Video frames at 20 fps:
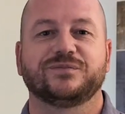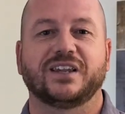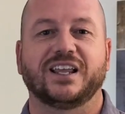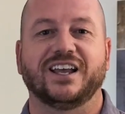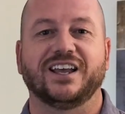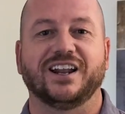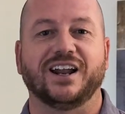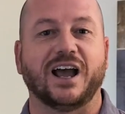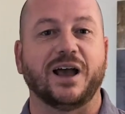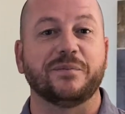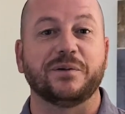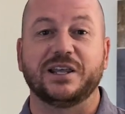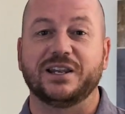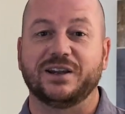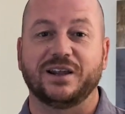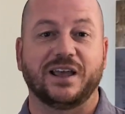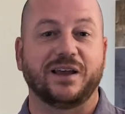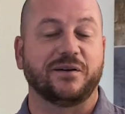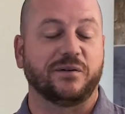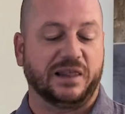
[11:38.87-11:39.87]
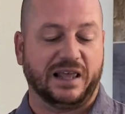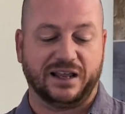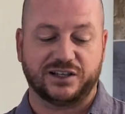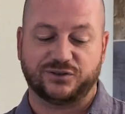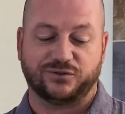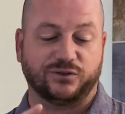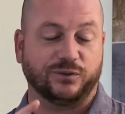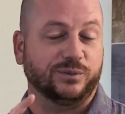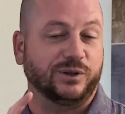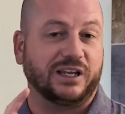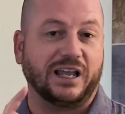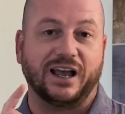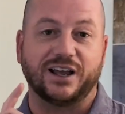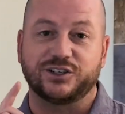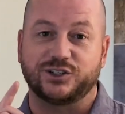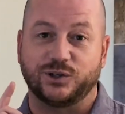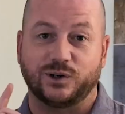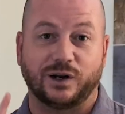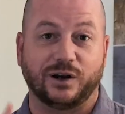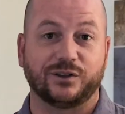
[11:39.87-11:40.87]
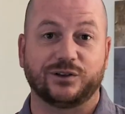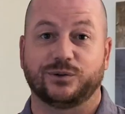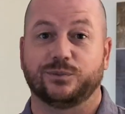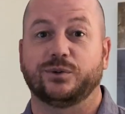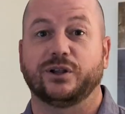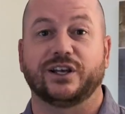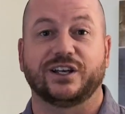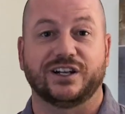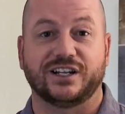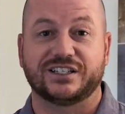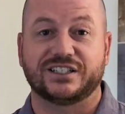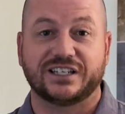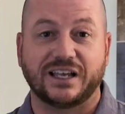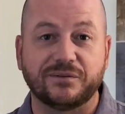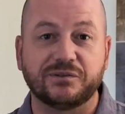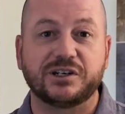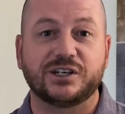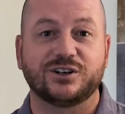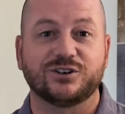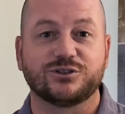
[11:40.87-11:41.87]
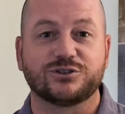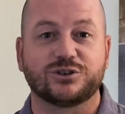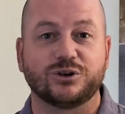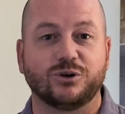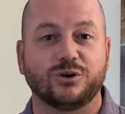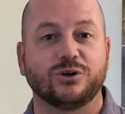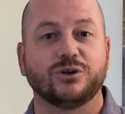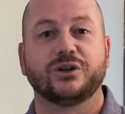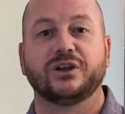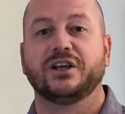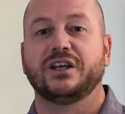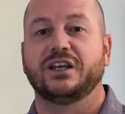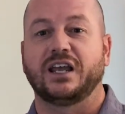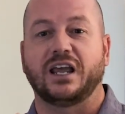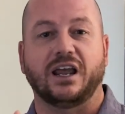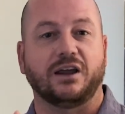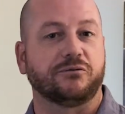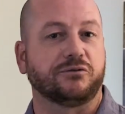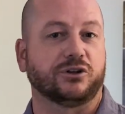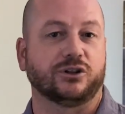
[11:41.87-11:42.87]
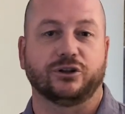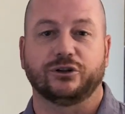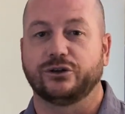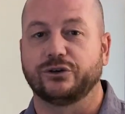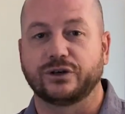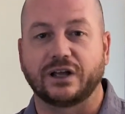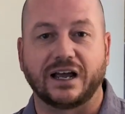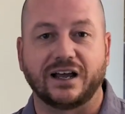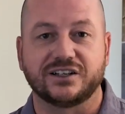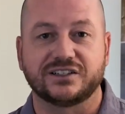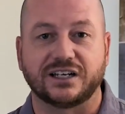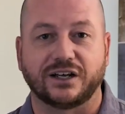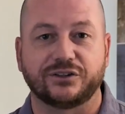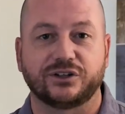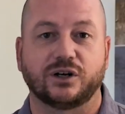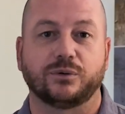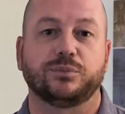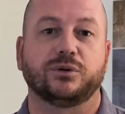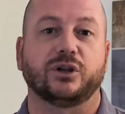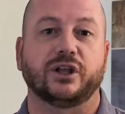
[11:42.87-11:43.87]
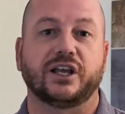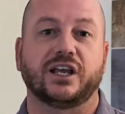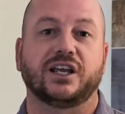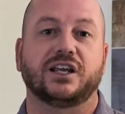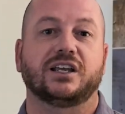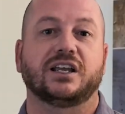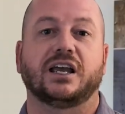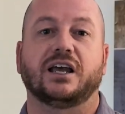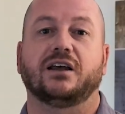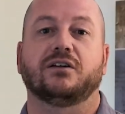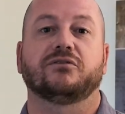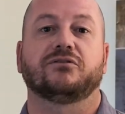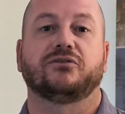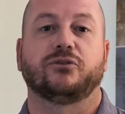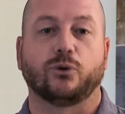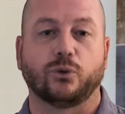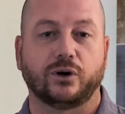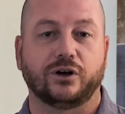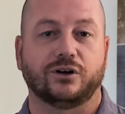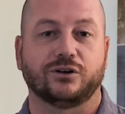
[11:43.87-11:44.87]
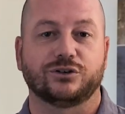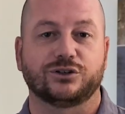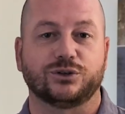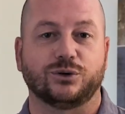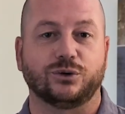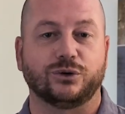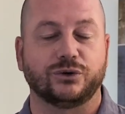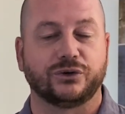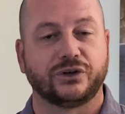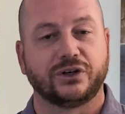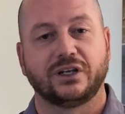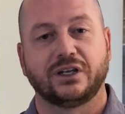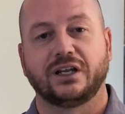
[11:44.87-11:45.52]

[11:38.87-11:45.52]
And I mean, that's from the guys who are out there playing at 70 years old, and for the little guys out there playing at 4 years old.